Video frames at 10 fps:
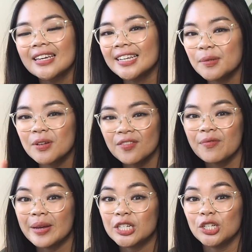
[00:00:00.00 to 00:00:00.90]
Here's a bit of
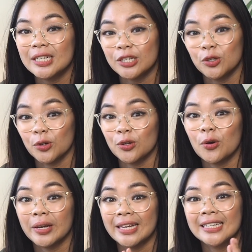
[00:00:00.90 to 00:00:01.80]
information you need to know
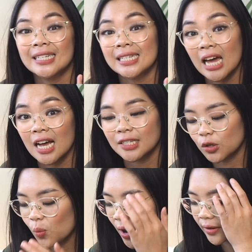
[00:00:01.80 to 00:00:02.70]
going into
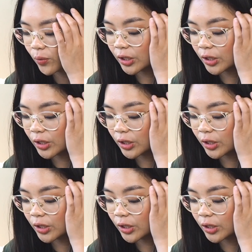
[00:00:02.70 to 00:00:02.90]
task 1,